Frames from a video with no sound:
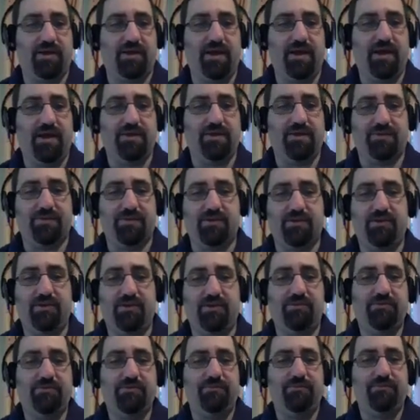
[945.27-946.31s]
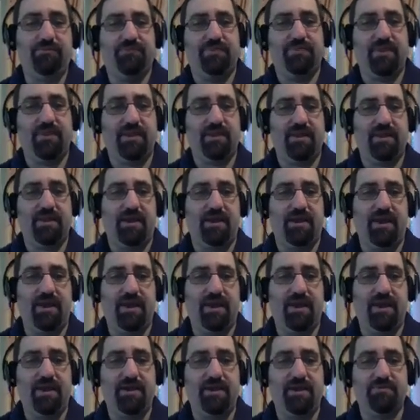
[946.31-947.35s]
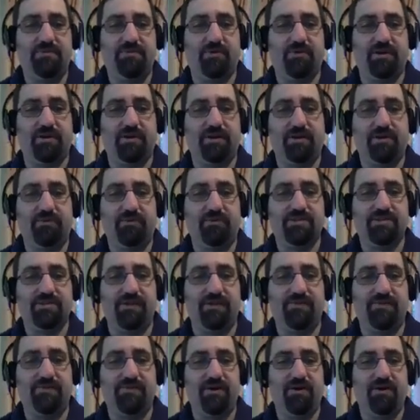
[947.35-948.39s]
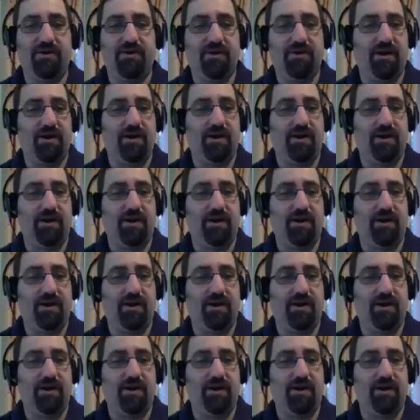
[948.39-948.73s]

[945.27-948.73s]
going to edit the clone, and we're going to go inside there,